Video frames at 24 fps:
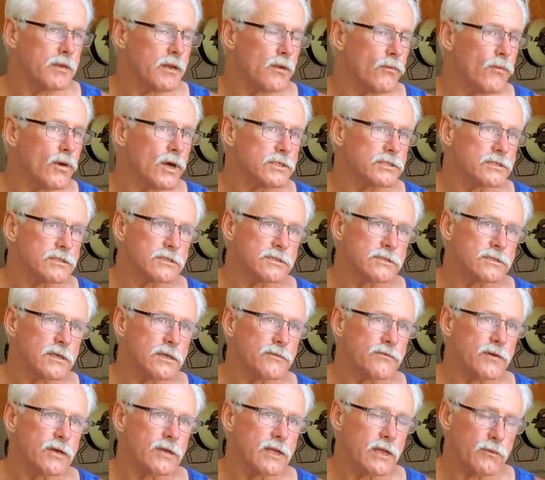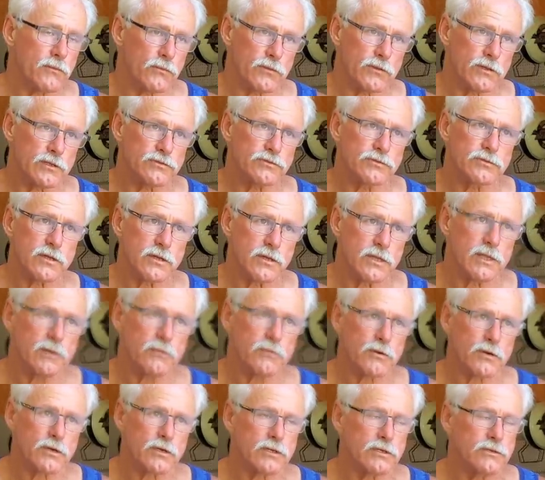I watched this stuff on network, this was on
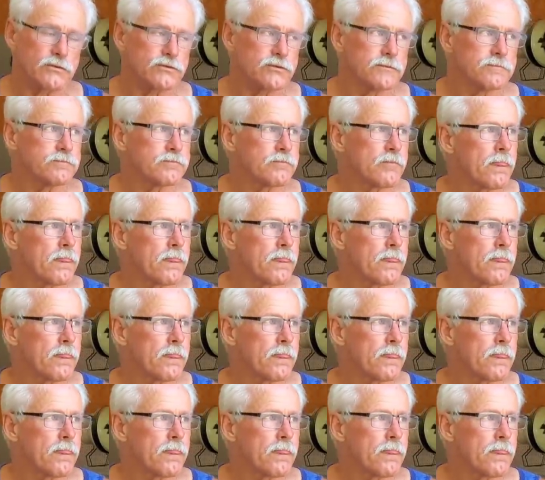network news,